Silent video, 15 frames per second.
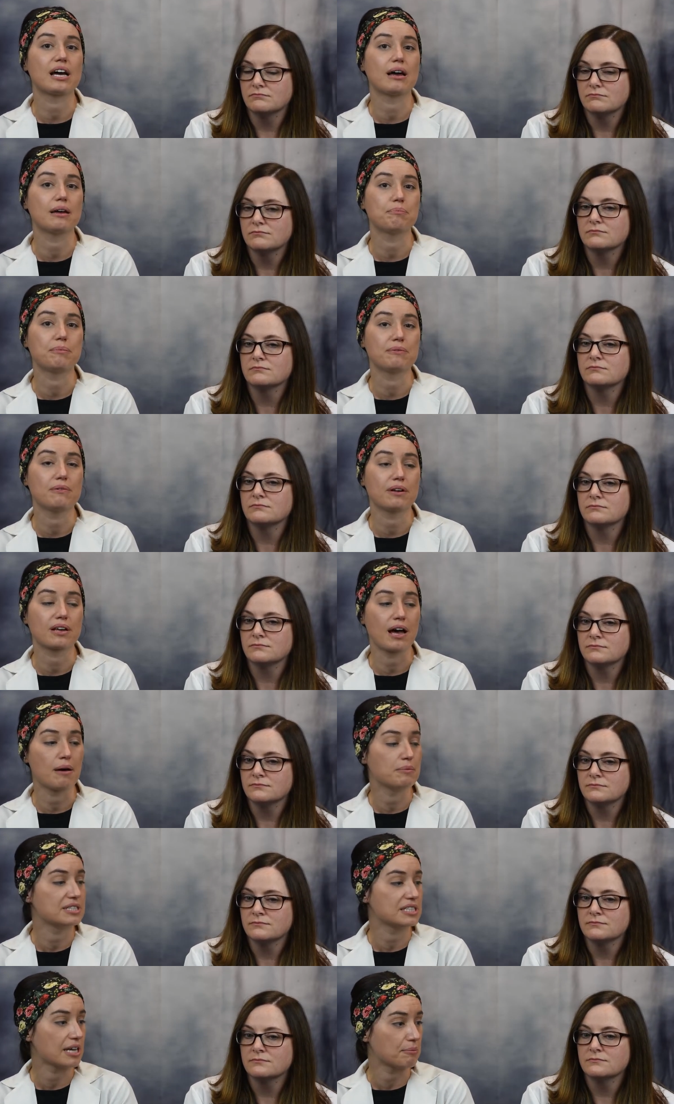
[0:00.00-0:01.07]
Speaker 1: type
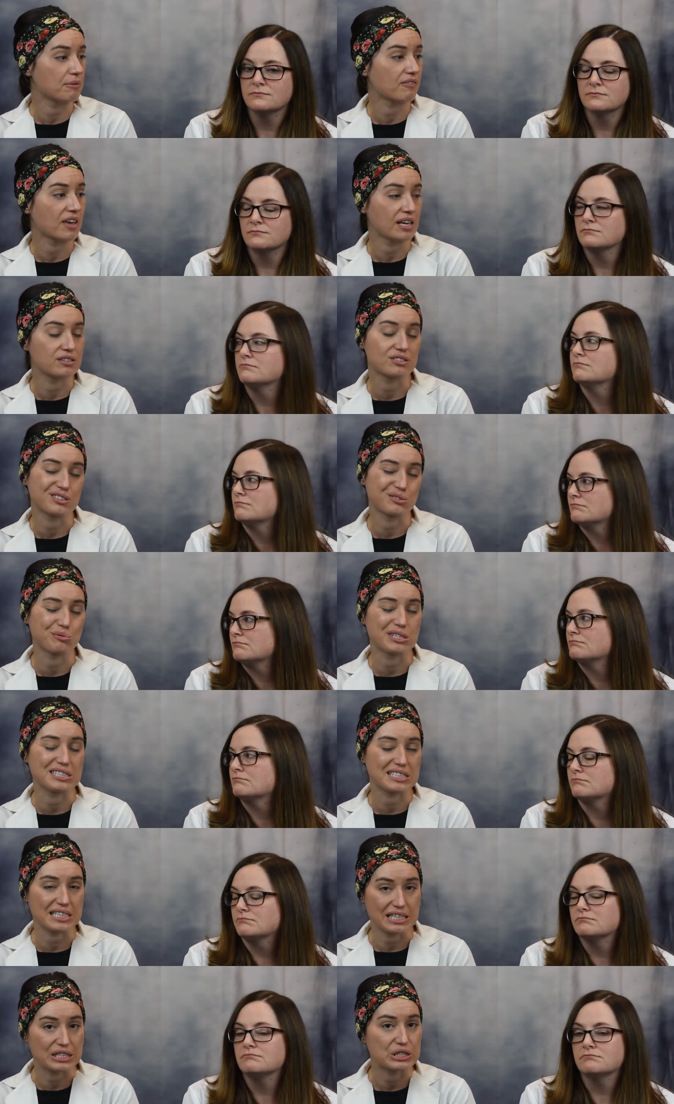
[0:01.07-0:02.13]
common type of cancers we
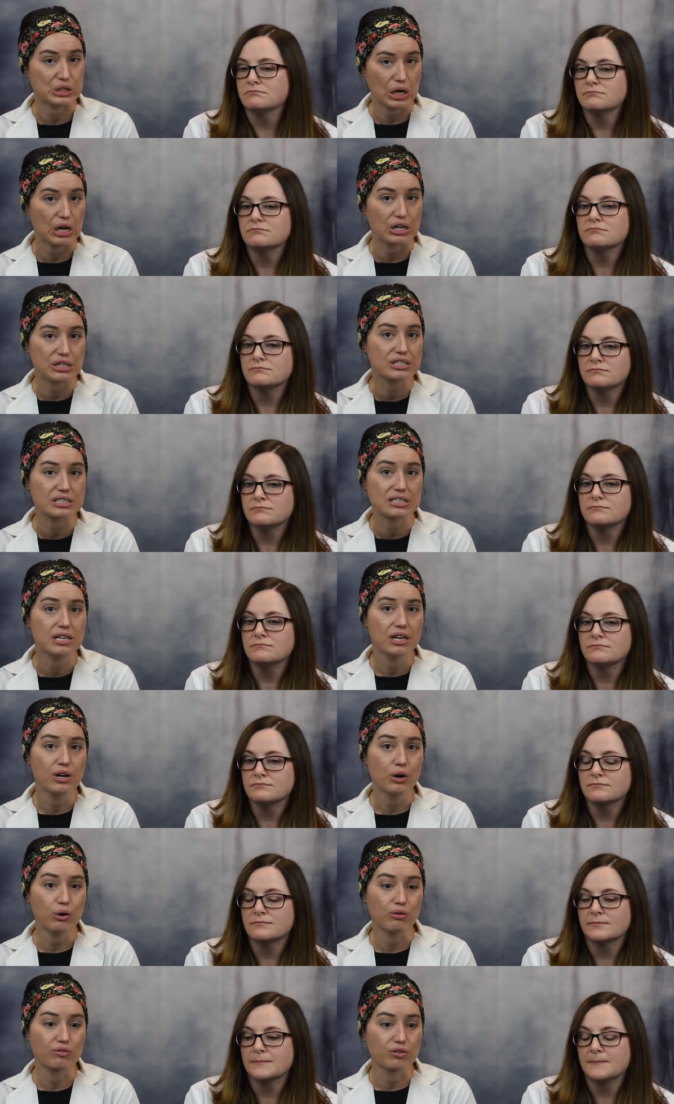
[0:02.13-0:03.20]
see in dogs
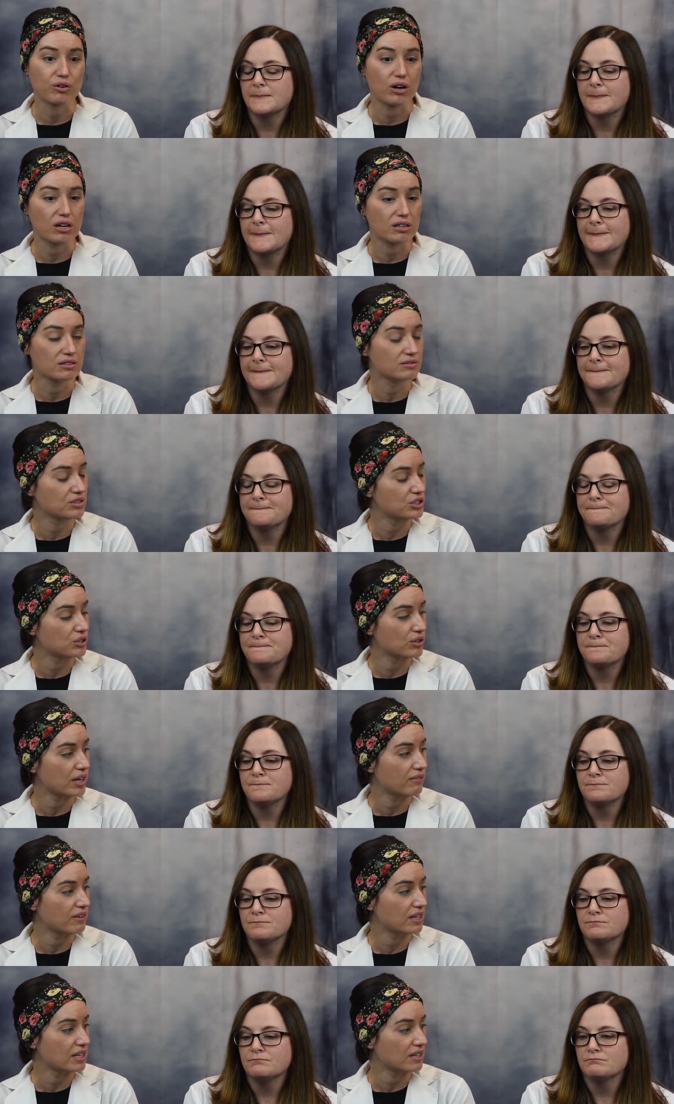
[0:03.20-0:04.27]
overall. Do you
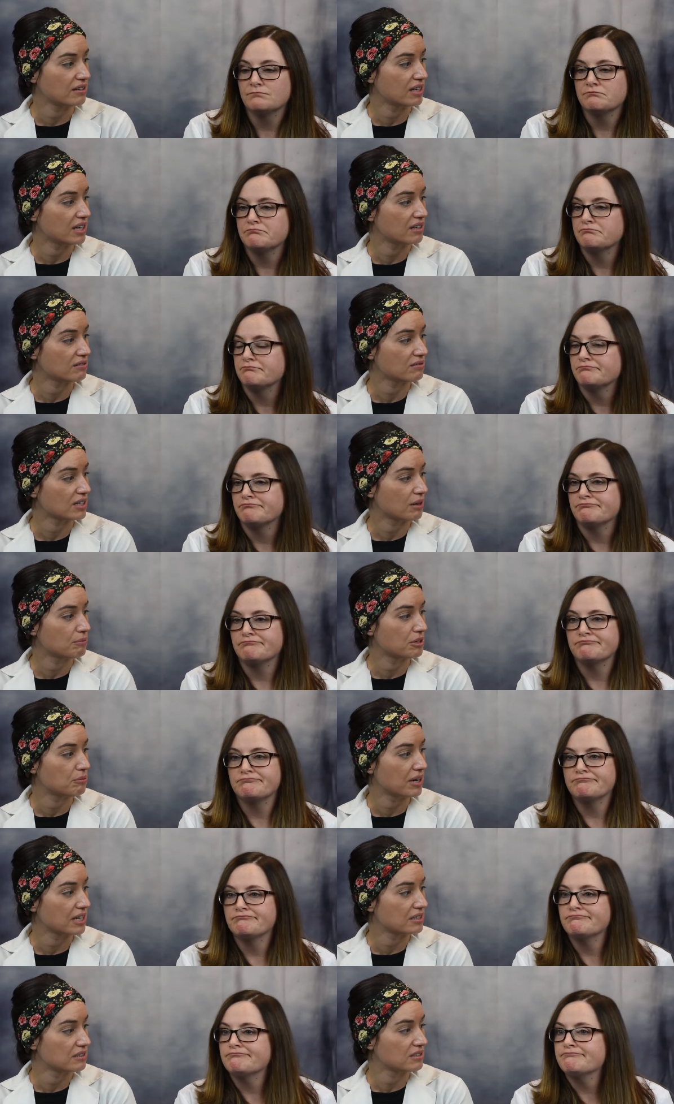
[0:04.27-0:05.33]
have any that come to
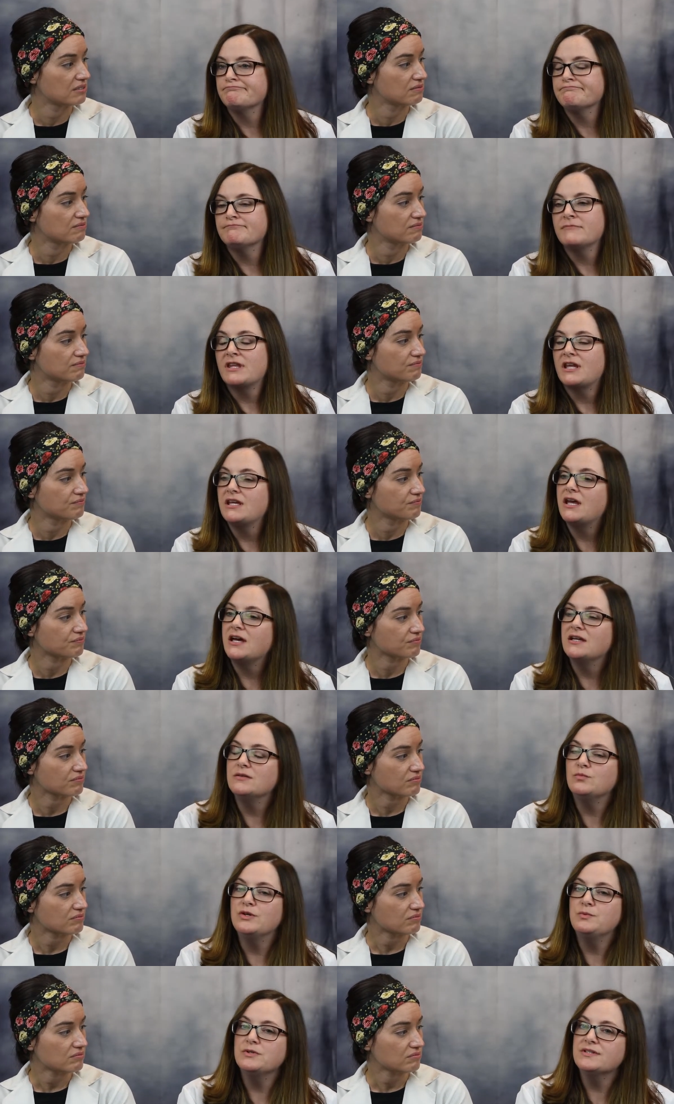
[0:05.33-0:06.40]
mind?
Speaker 2: Yeah,
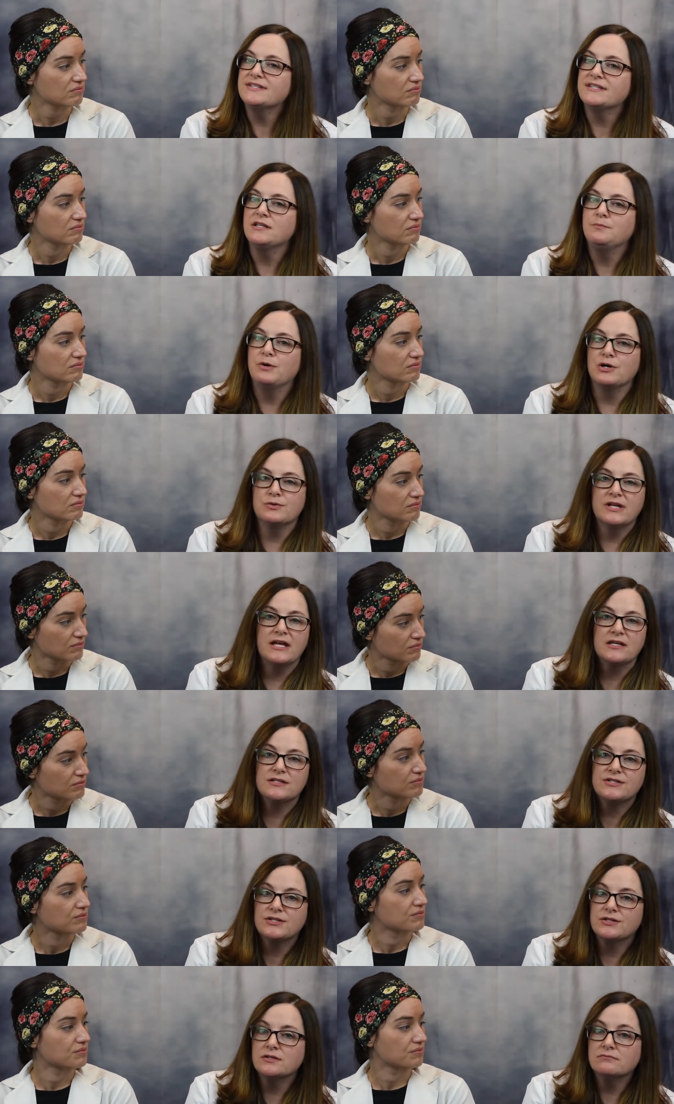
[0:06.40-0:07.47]
and we will see bone
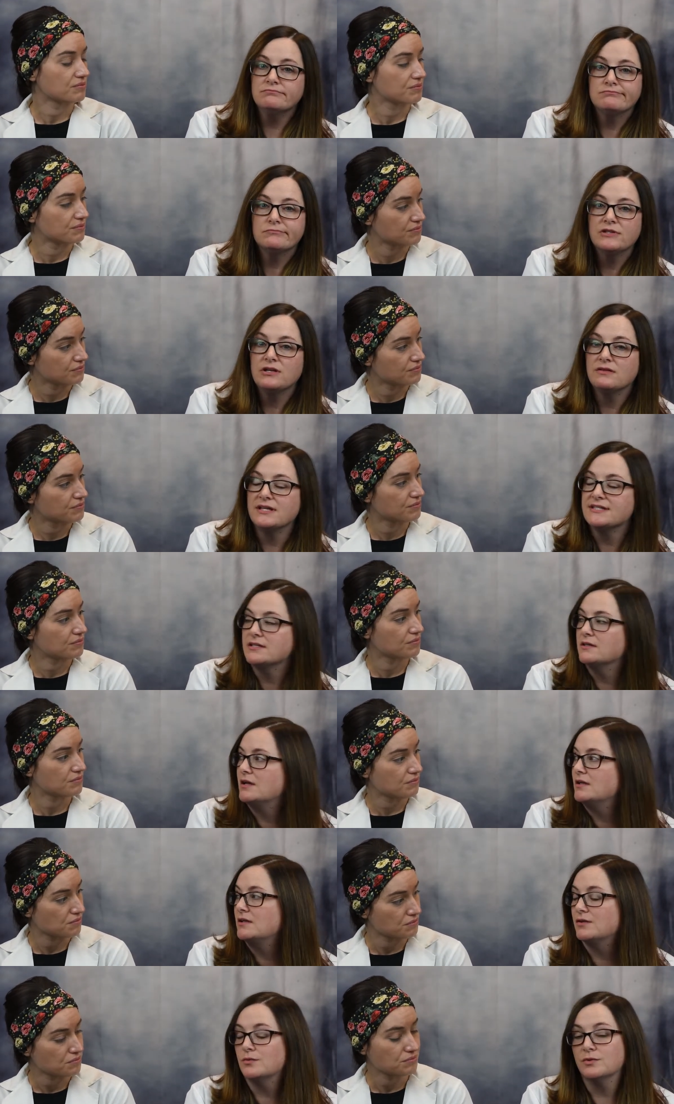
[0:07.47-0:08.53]
cancer. You know, that's
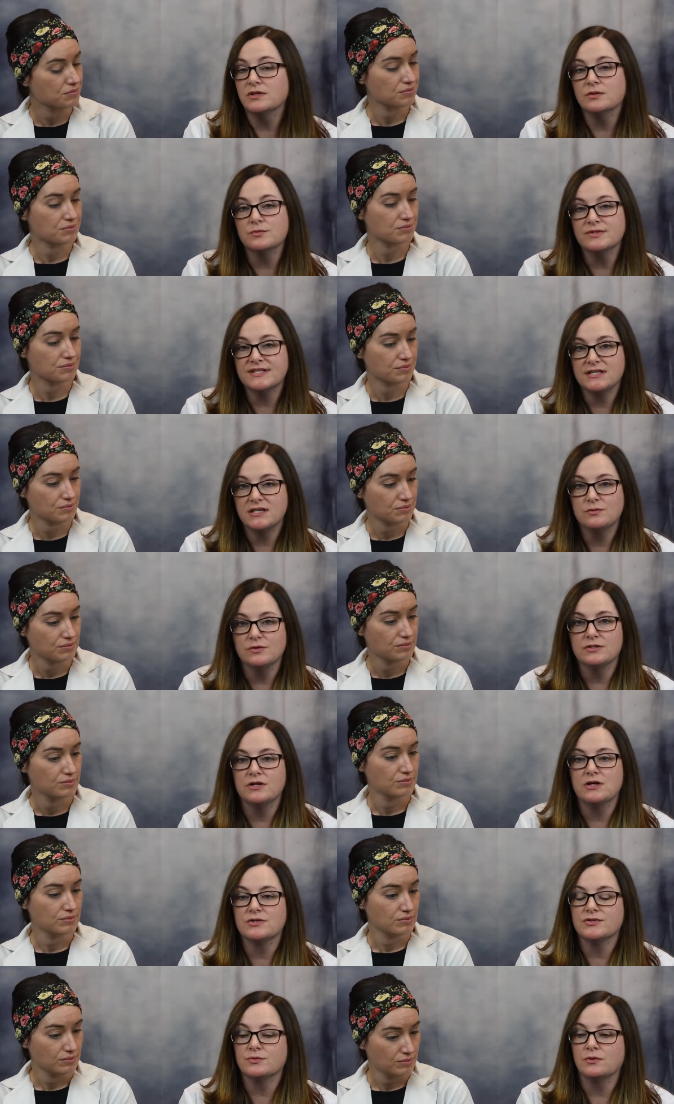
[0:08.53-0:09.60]
another one that we'll see. Well,
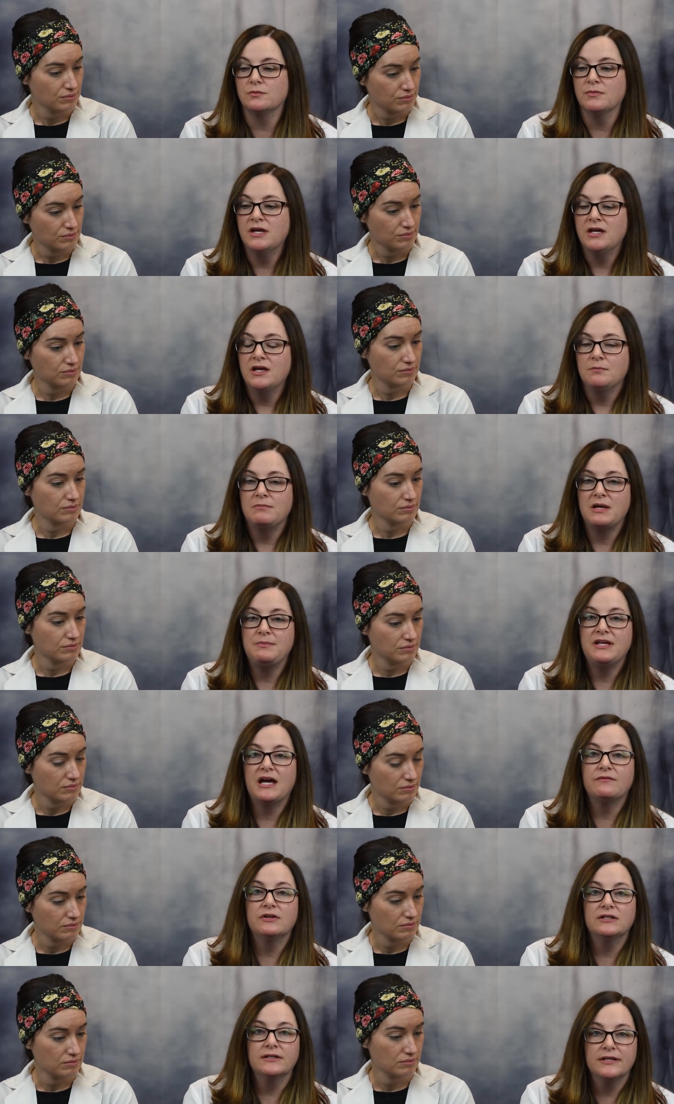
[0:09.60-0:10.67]
dogs will maybe
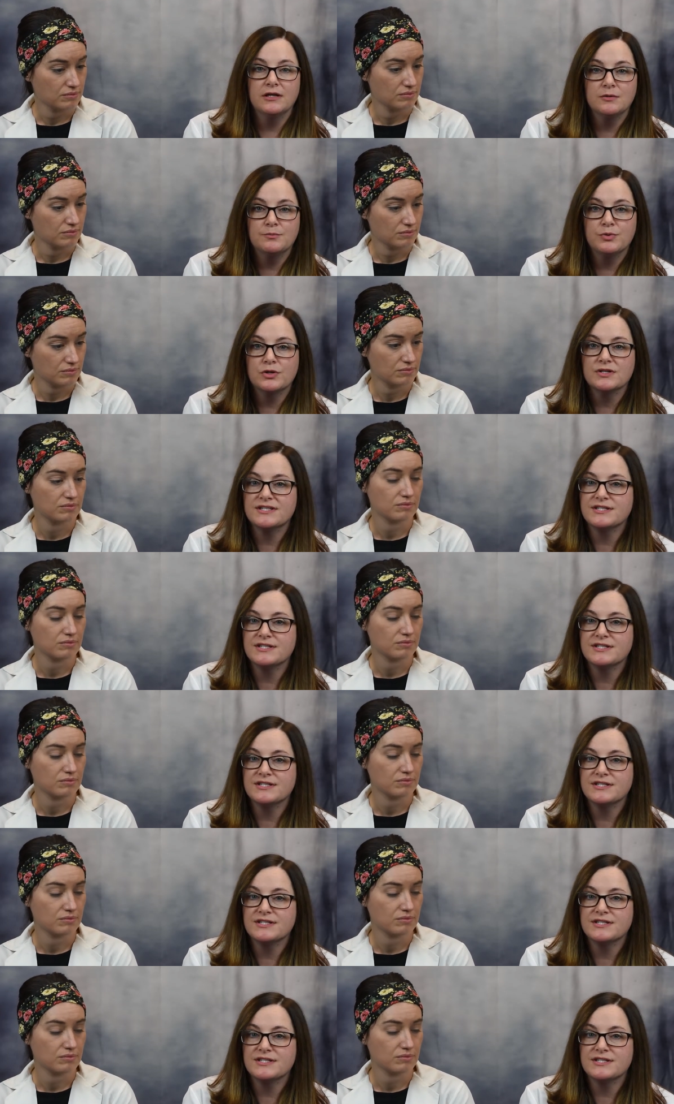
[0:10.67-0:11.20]
have a limp or a